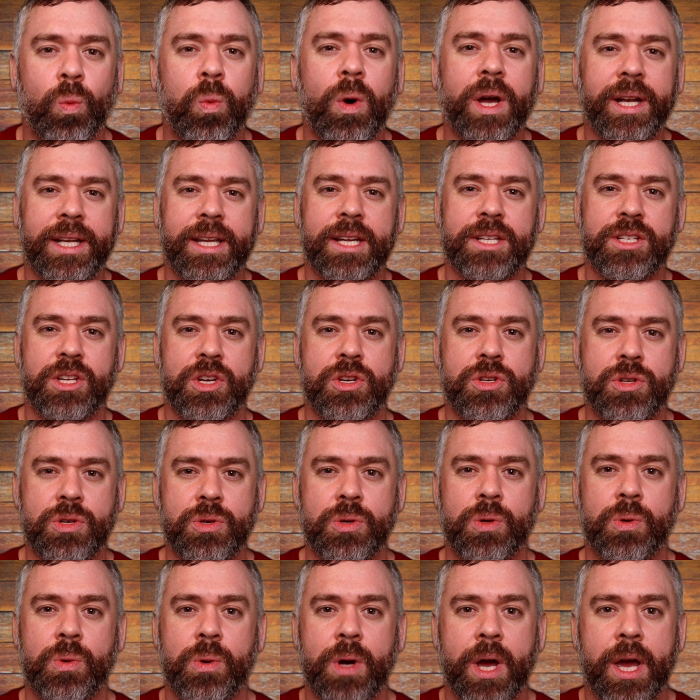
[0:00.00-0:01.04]
What does it
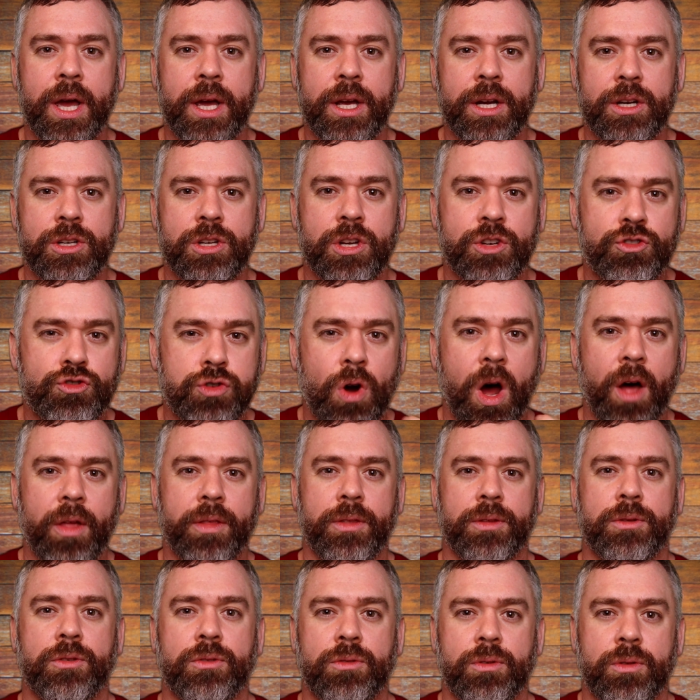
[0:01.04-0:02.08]
do to draw